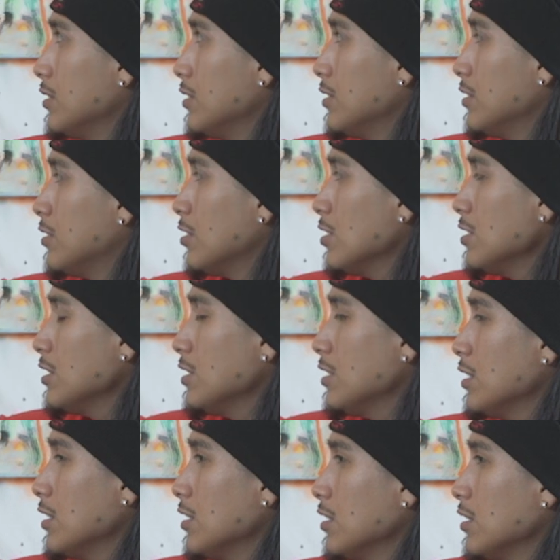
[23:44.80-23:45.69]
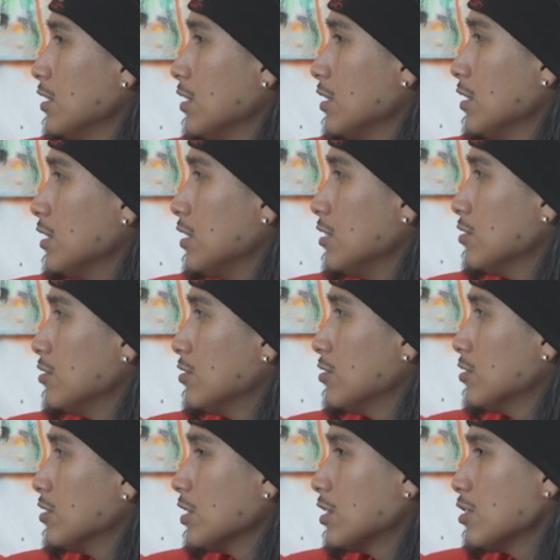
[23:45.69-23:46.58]
Is there anything
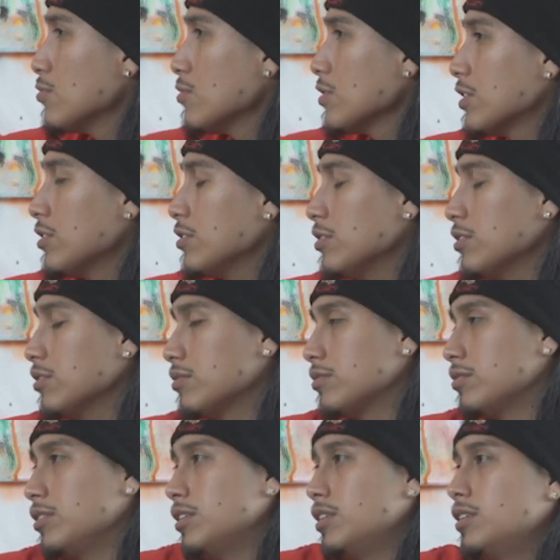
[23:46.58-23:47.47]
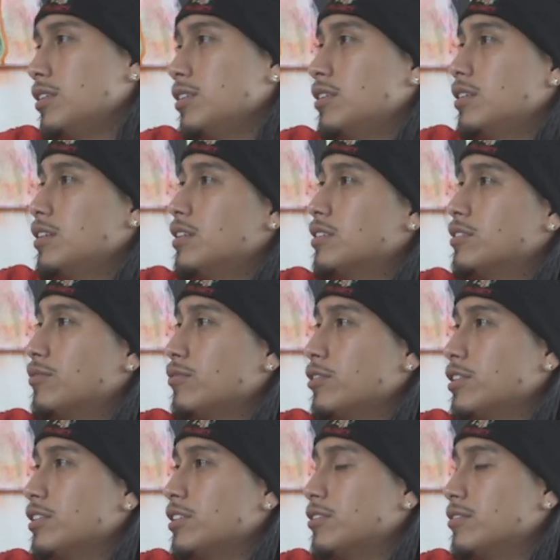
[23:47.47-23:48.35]
else like you're working on as of
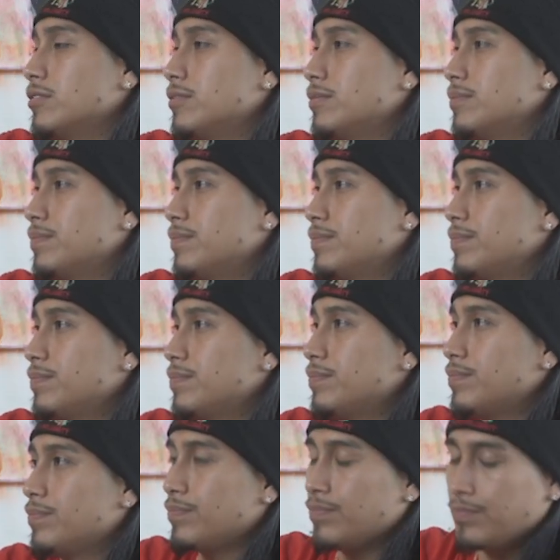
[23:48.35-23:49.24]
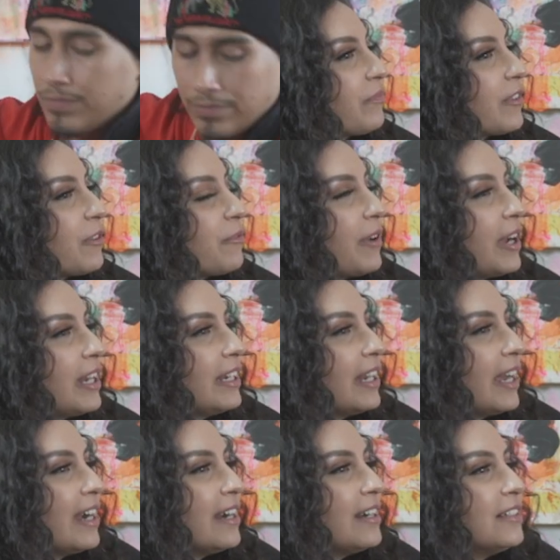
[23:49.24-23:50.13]
right now? Um, right
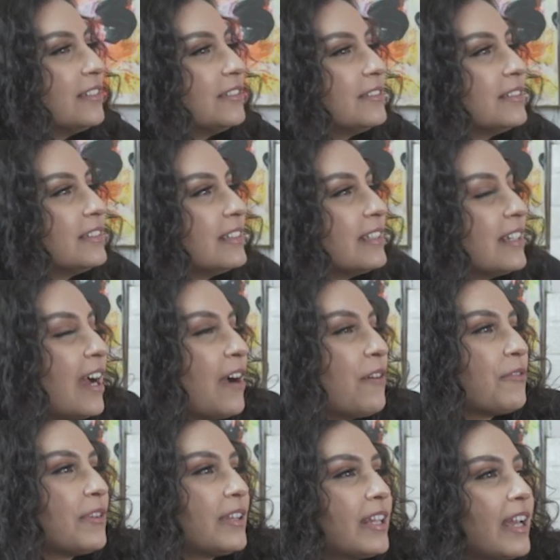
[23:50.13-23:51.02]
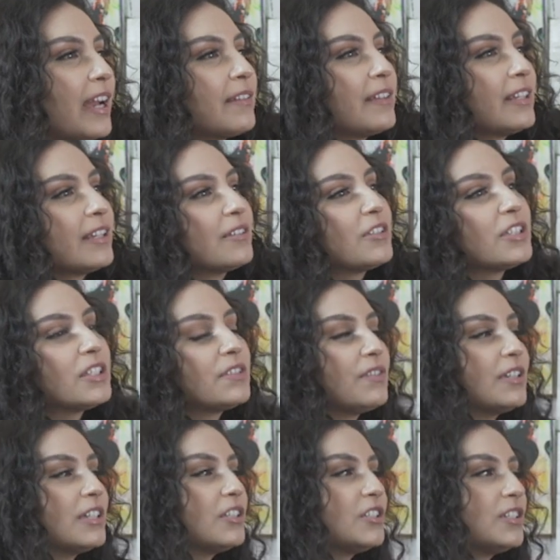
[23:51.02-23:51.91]
now, not really. I think I'm just
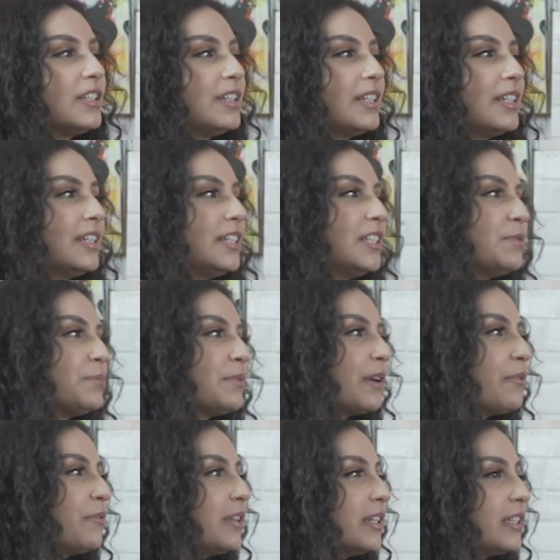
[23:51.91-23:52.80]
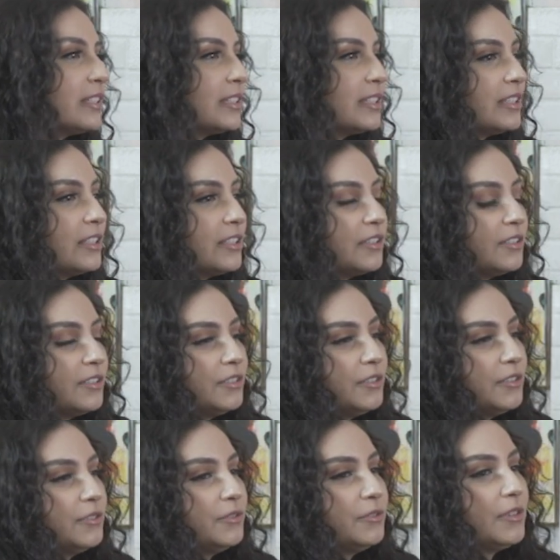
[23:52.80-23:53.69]
finishing these, but I wanted to
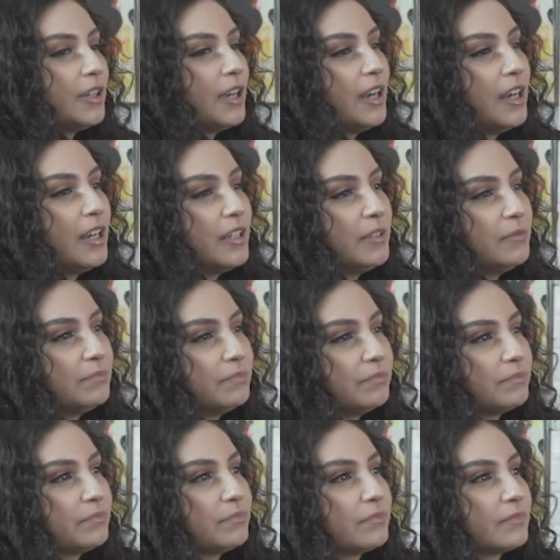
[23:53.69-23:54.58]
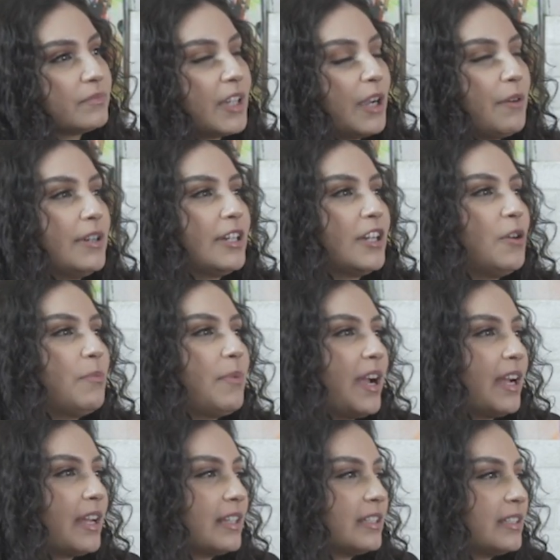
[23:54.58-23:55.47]
do, um, I want to go
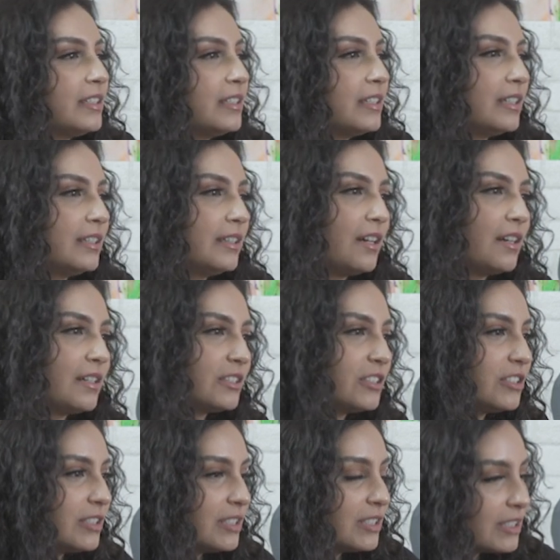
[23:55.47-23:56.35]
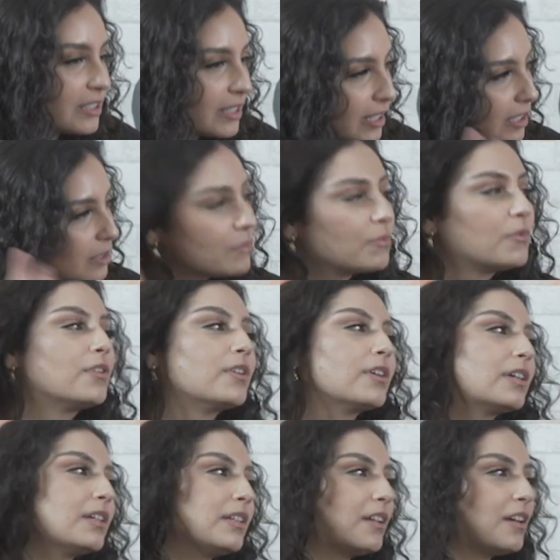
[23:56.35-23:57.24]
back into the collages, like
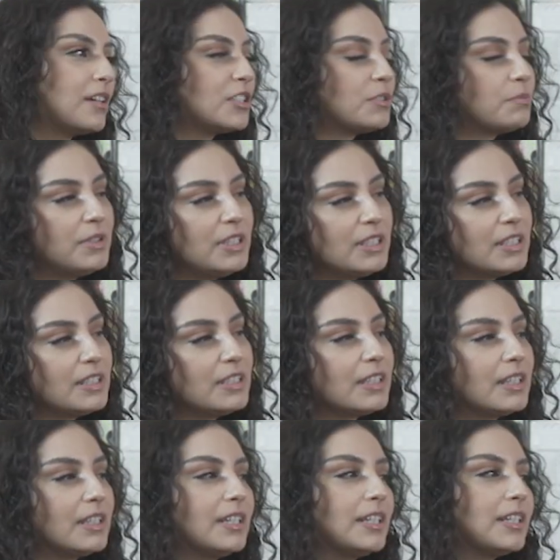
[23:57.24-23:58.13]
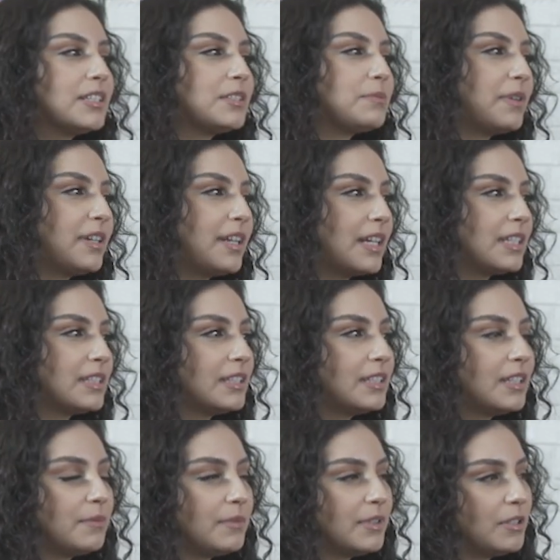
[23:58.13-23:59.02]
more collage pieces. I think is my next
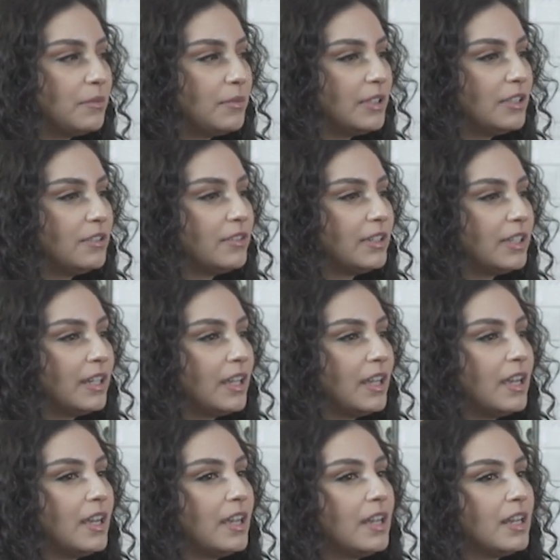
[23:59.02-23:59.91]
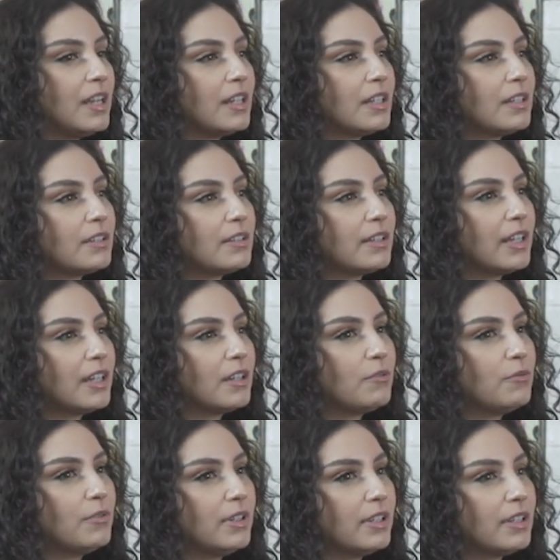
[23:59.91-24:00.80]
thing I'm going to be doing, mm-hmm.
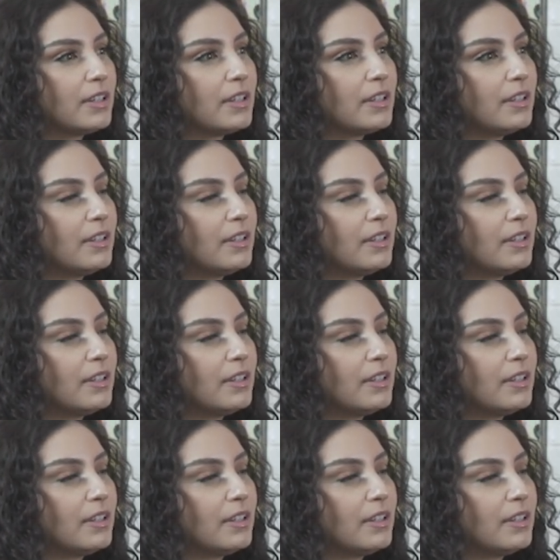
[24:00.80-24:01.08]
like with